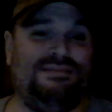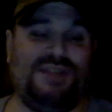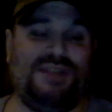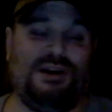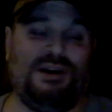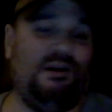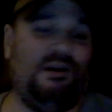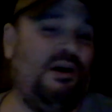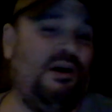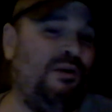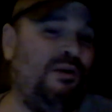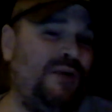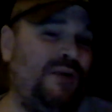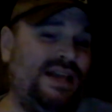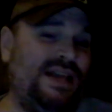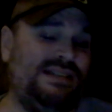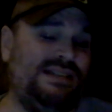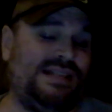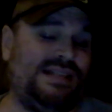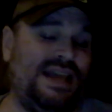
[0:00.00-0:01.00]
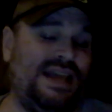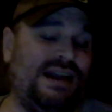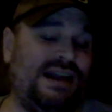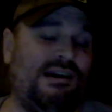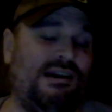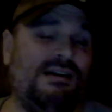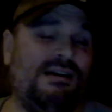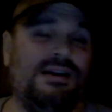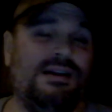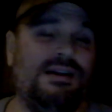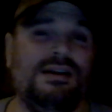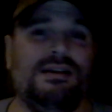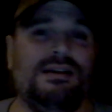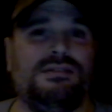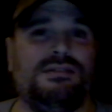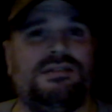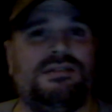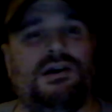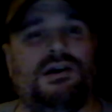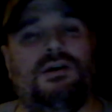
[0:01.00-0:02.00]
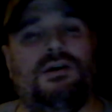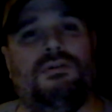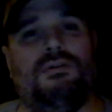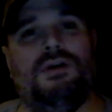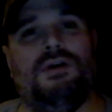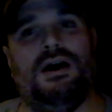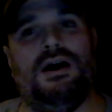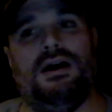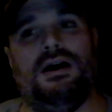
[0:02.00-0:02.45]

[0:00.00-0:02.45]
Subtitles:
they're always there. So,